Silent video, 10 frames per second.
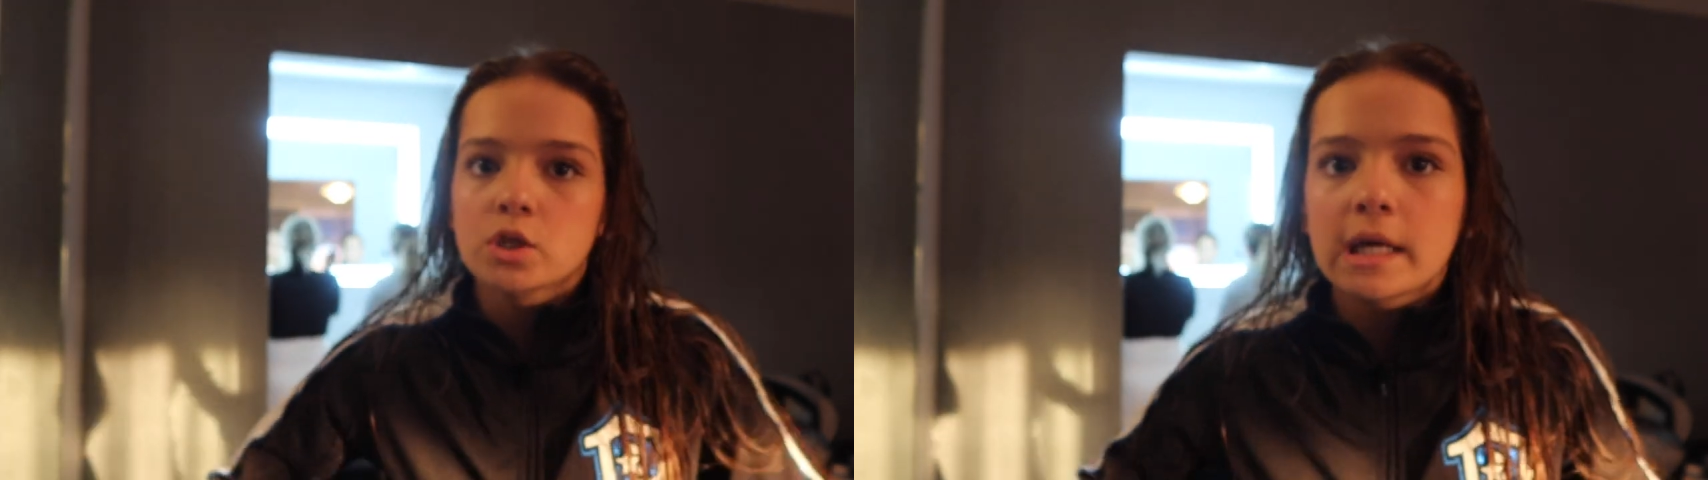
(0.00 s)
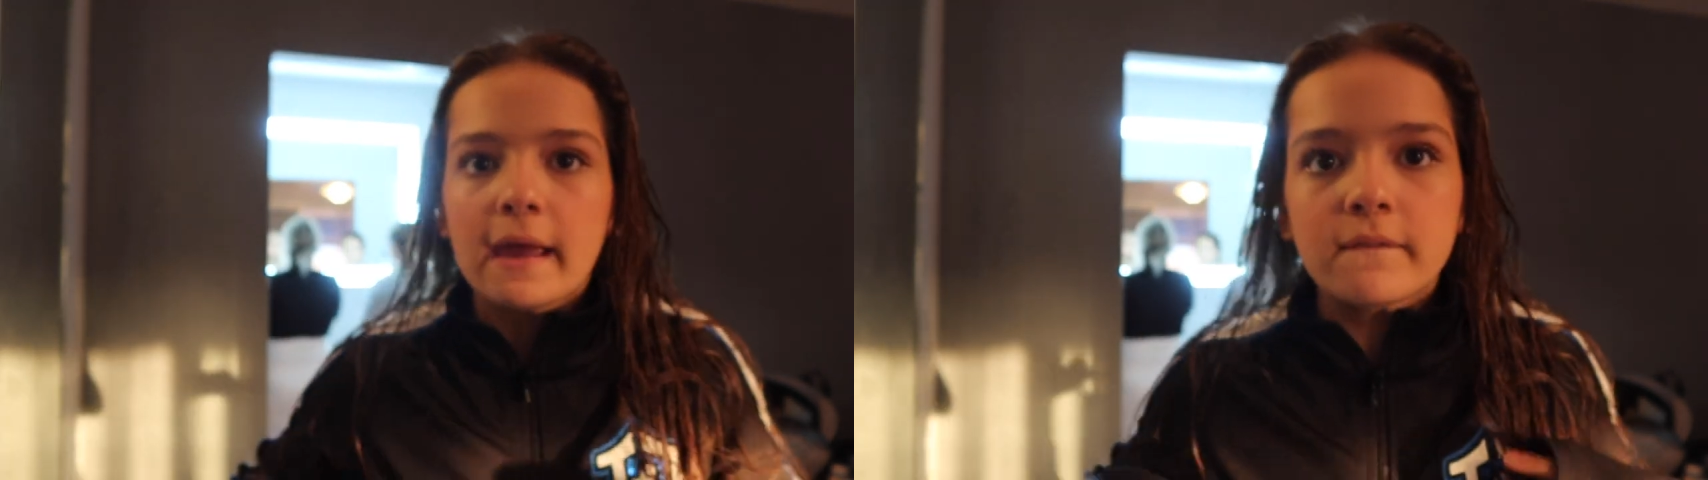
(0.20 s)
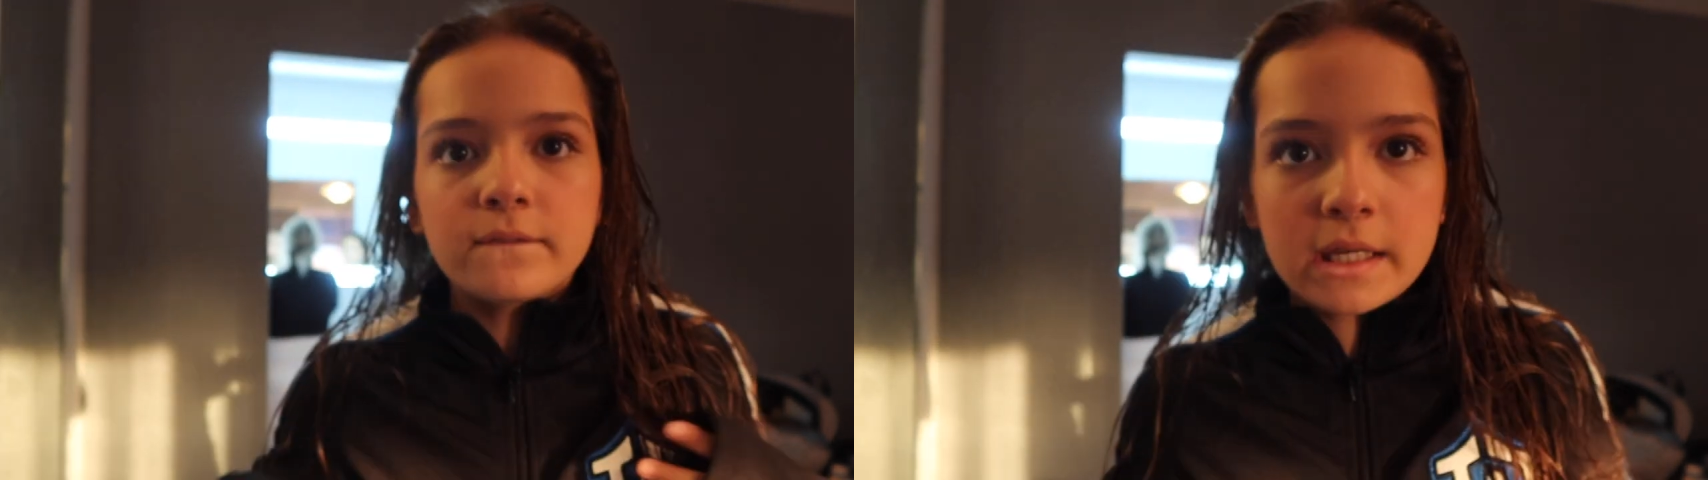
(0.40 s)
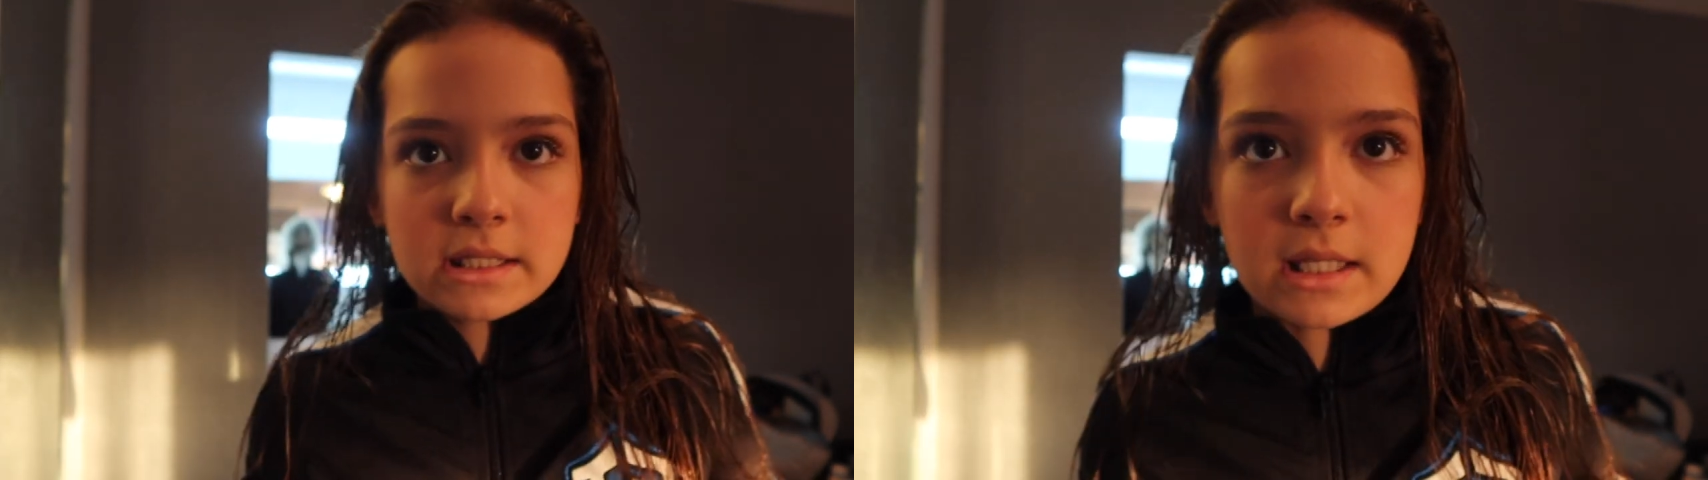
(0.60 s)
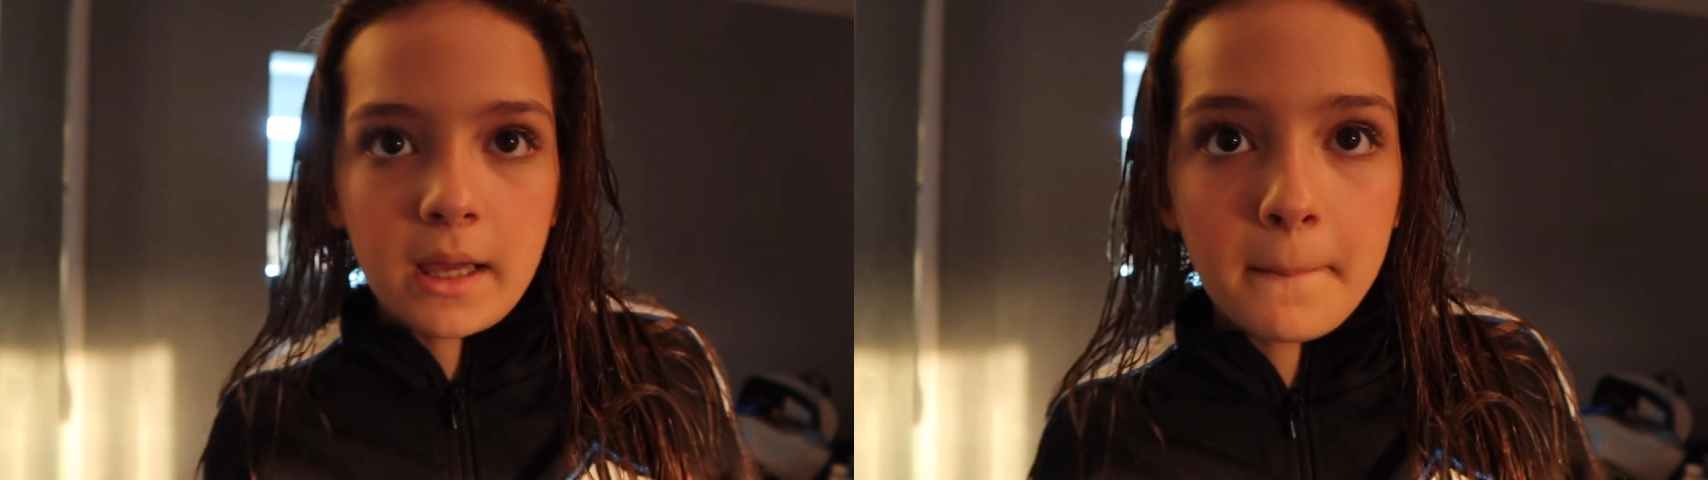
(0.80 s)
so I can't
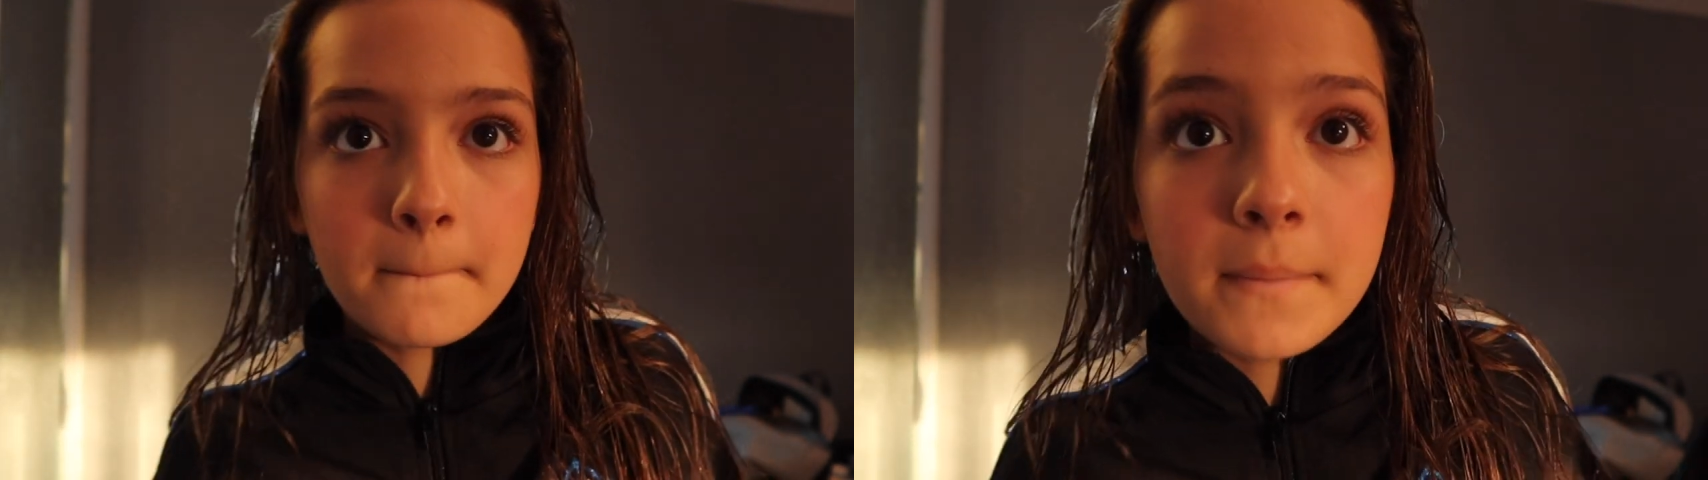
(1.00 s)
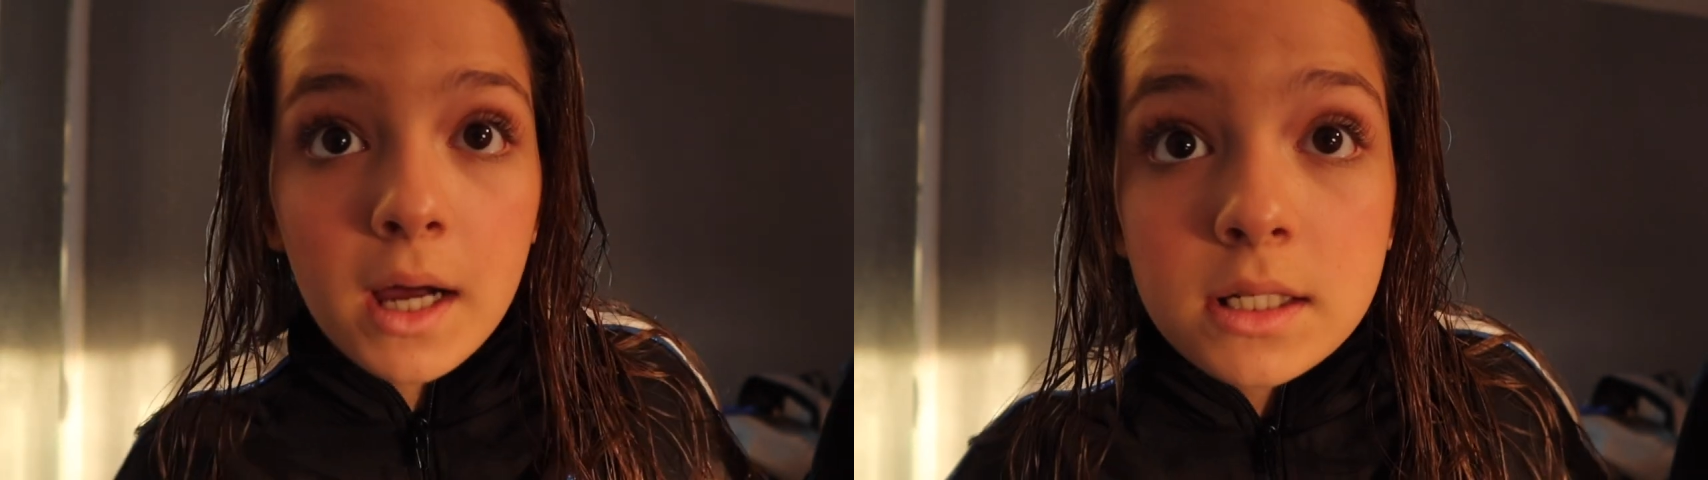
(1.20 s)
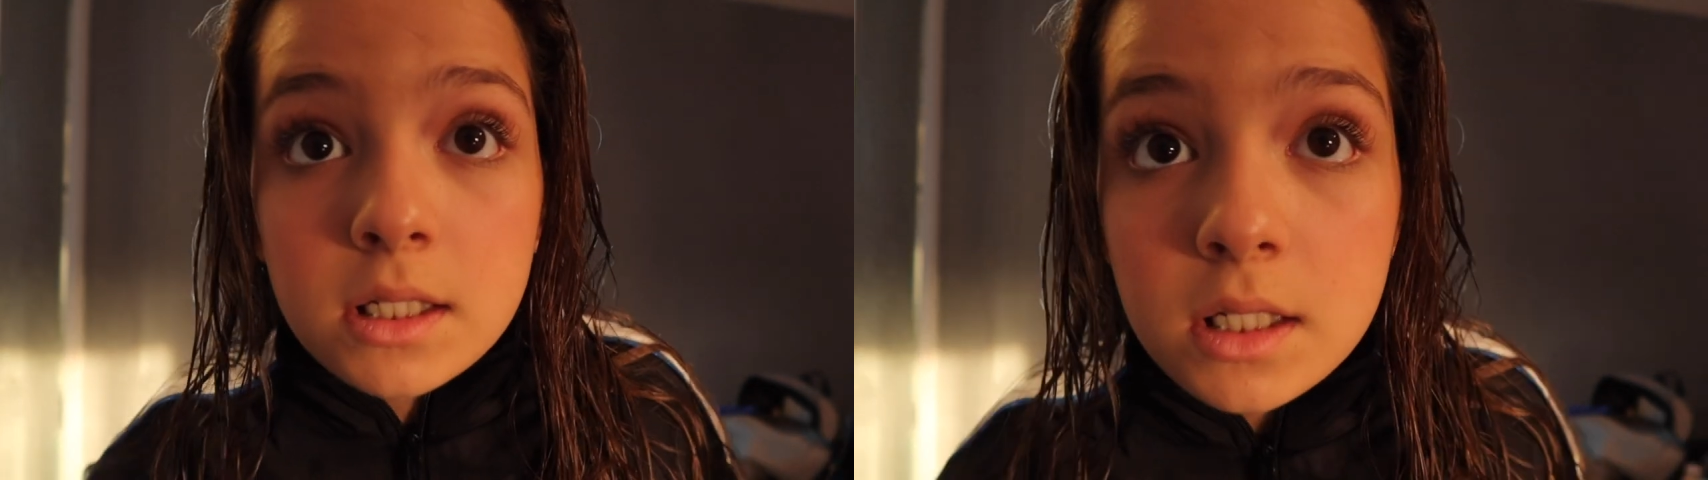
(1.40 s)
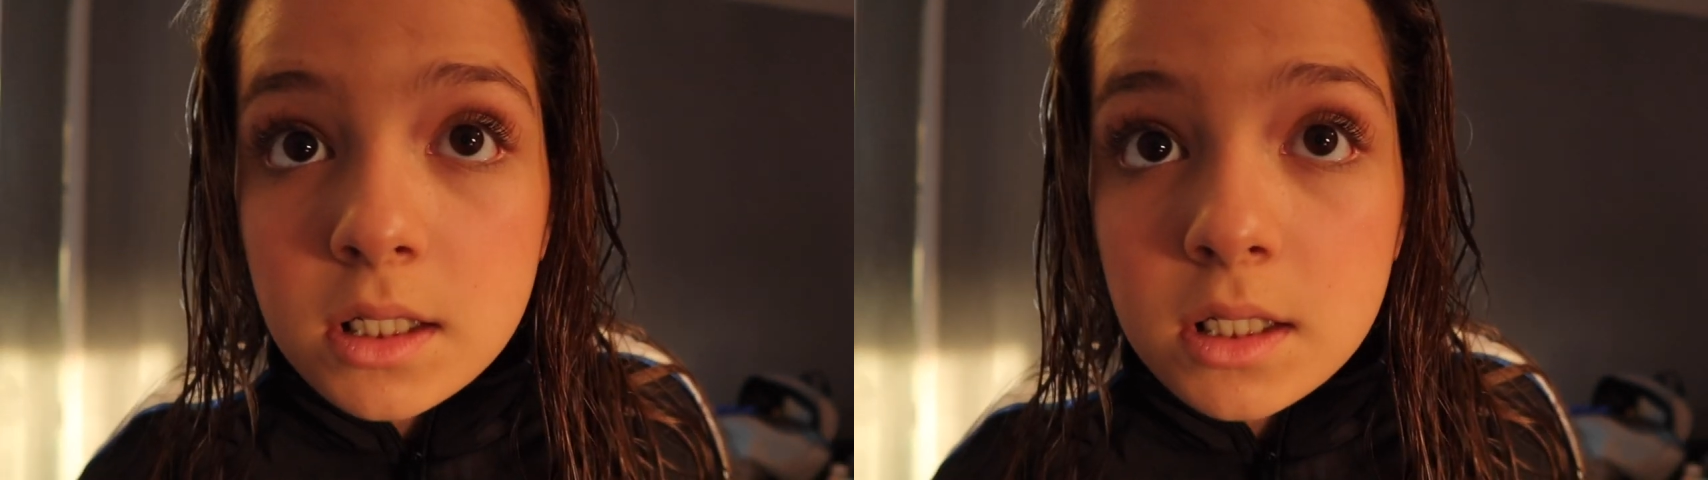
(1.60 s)
fix it. But